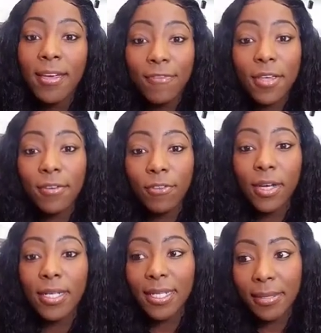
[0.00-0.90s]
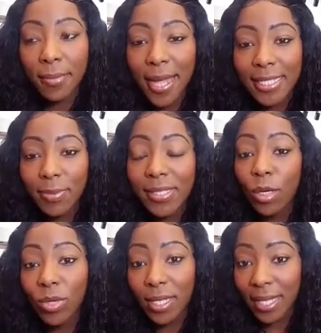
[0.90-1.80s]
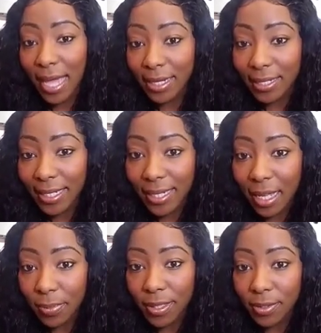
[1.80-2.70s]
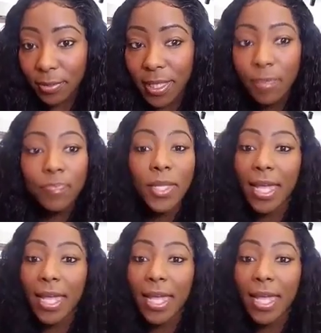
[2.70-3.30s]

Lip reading: feel free to inbox me so we can kind of link up a little bit,